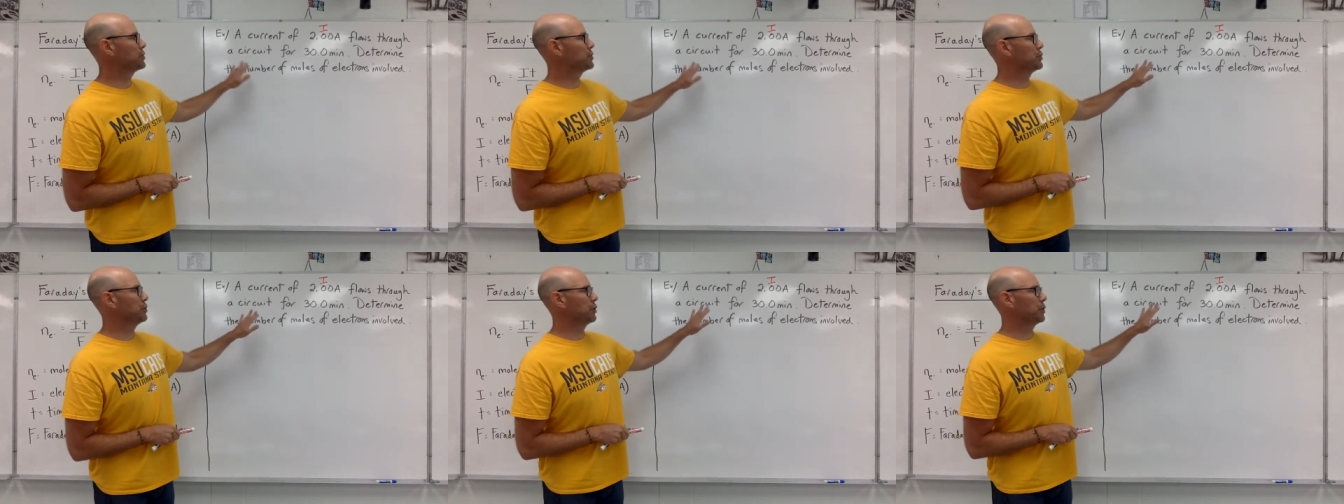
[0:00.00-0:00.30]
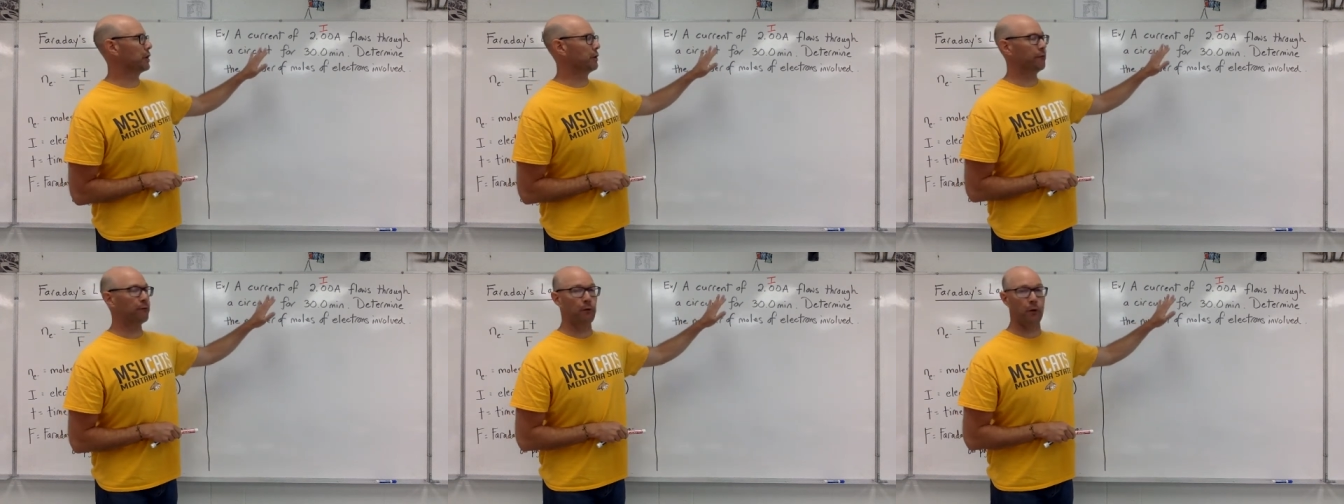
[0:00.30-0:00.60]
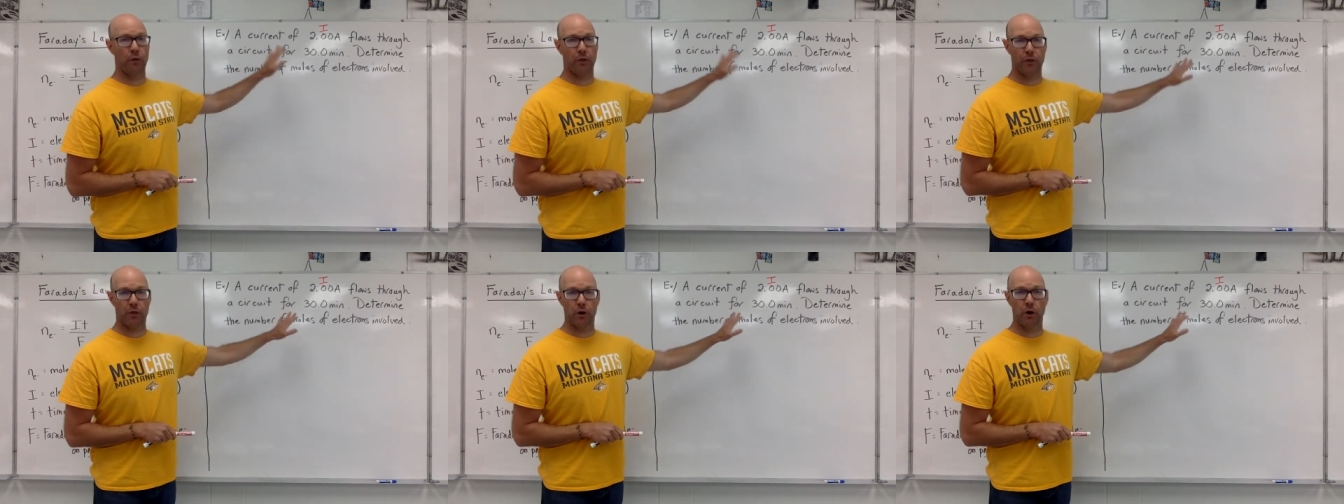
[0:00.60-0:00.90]
circuit
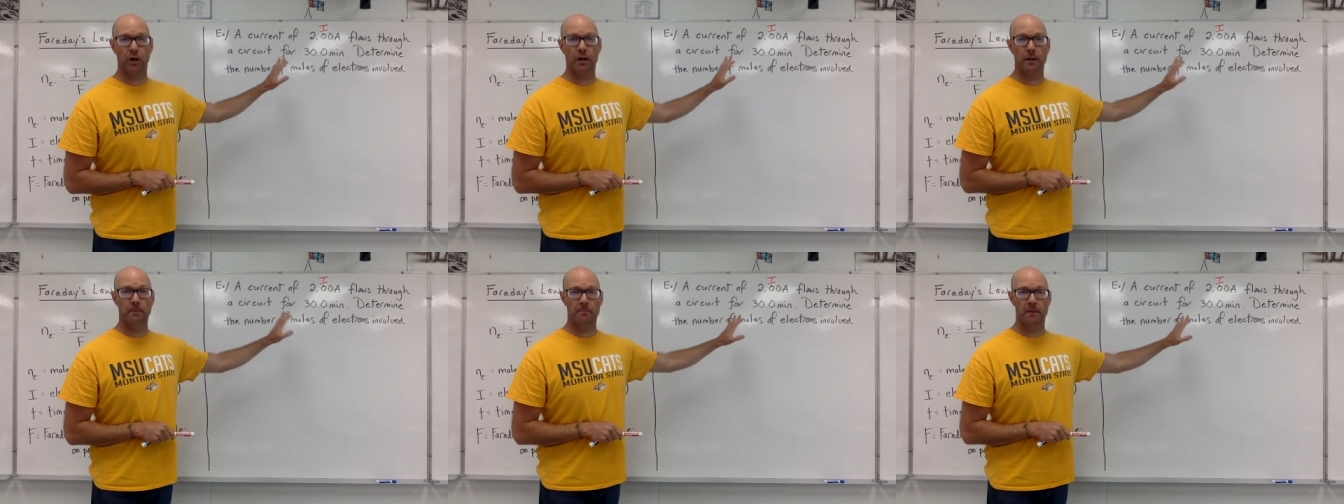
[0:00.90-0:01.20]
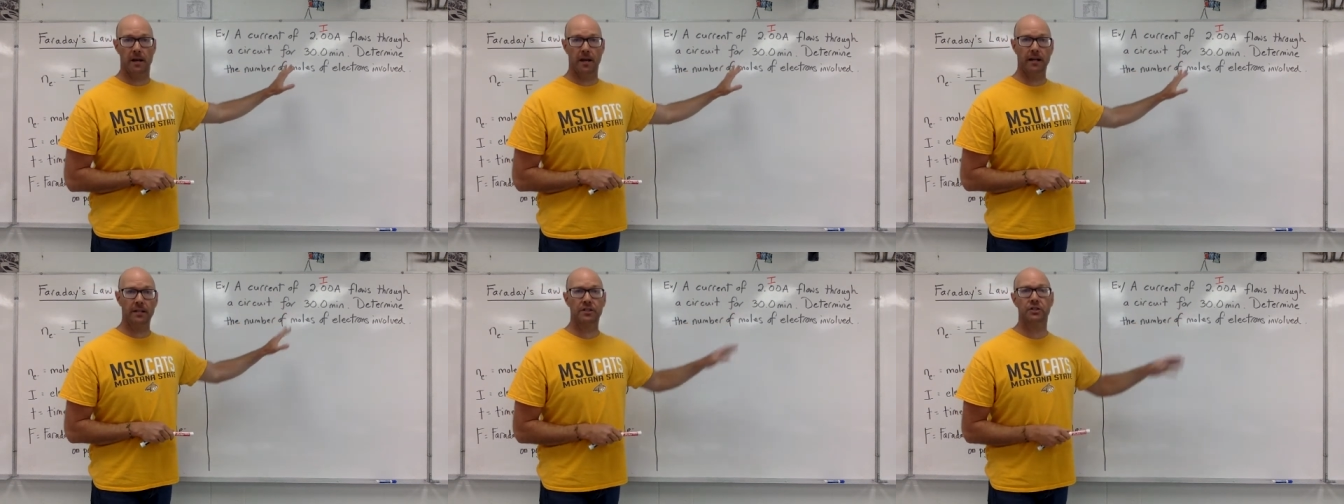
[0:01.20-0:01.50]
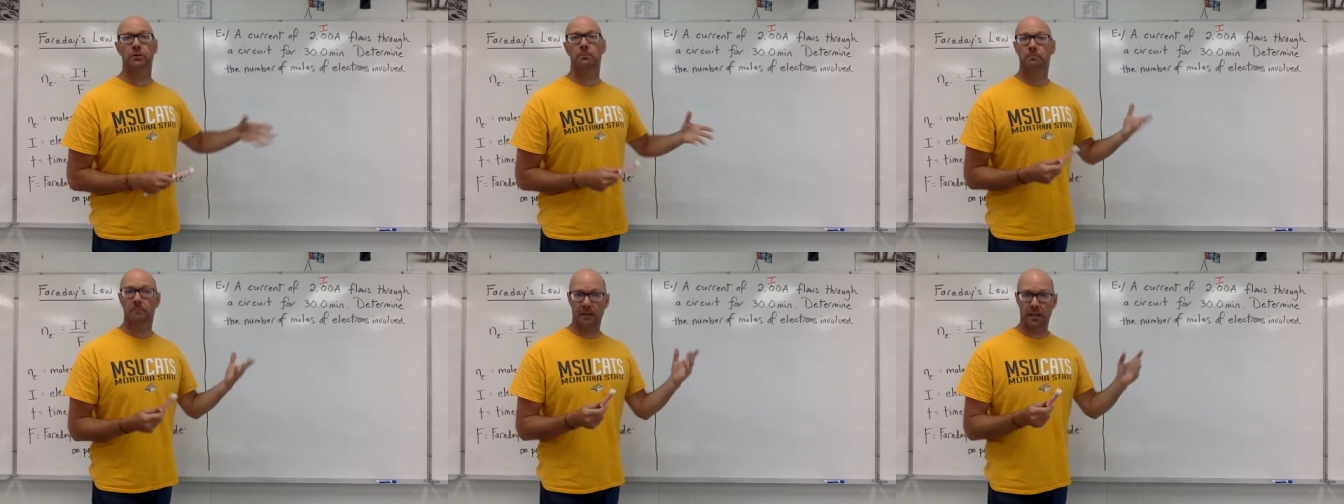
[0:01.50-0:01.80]
for 30
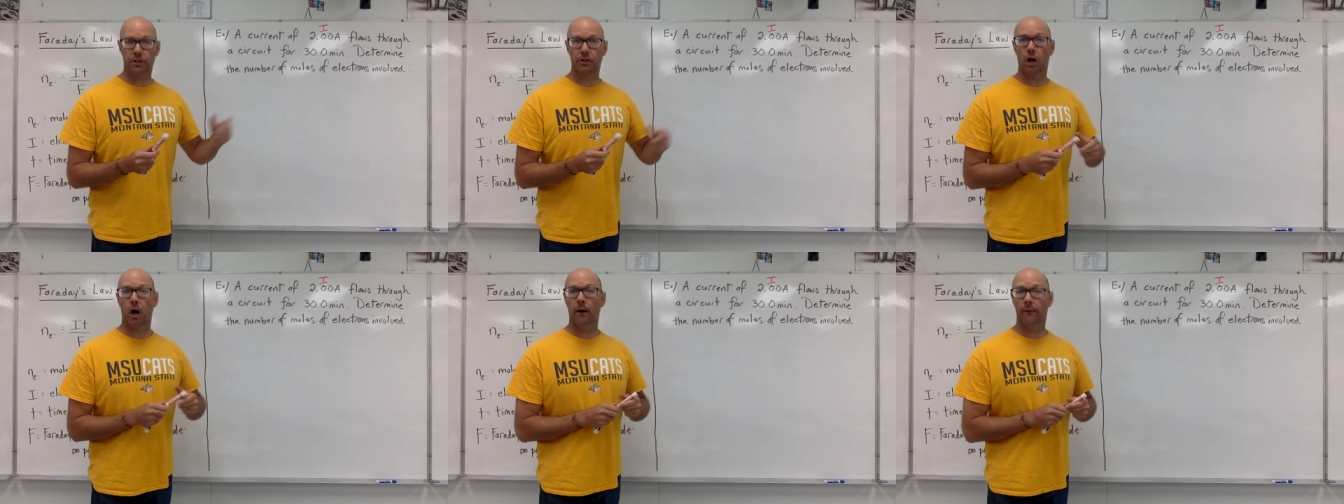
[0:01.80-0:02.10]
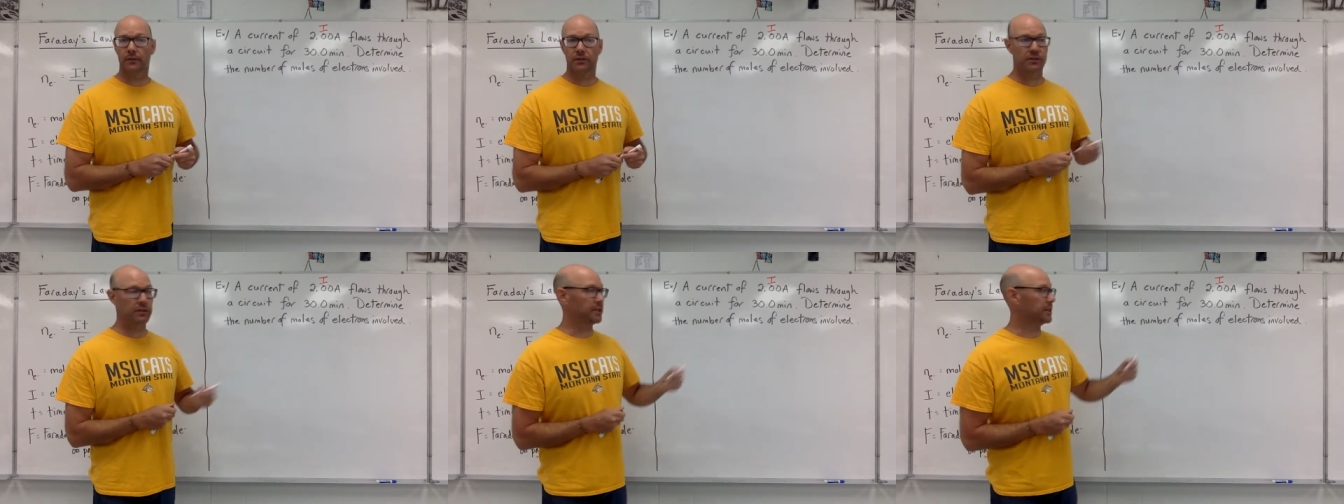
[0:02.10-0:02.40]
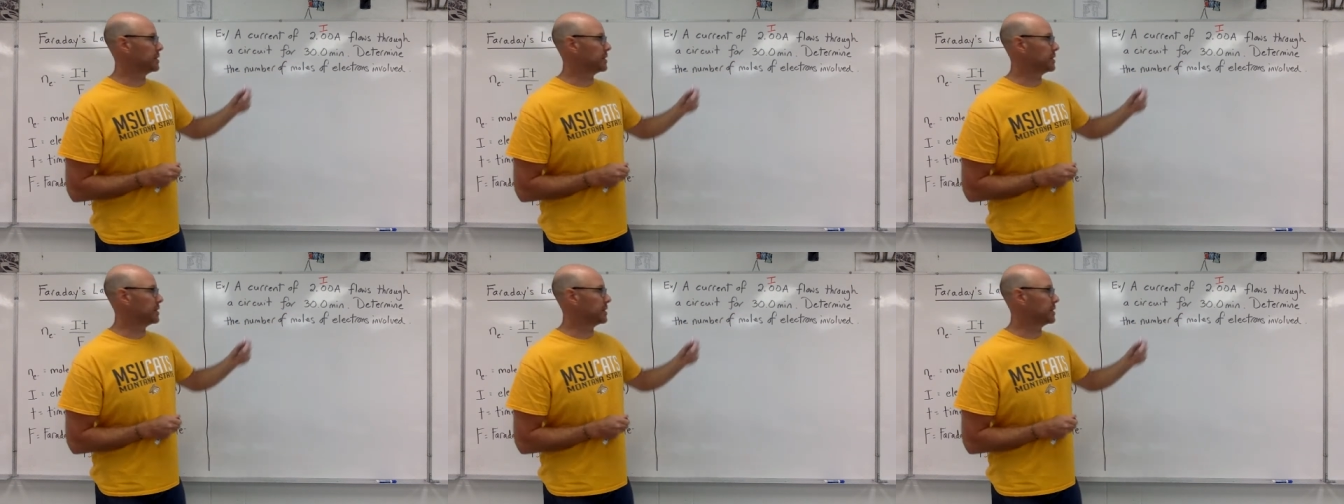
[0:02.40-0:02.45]
minutes. That's obviously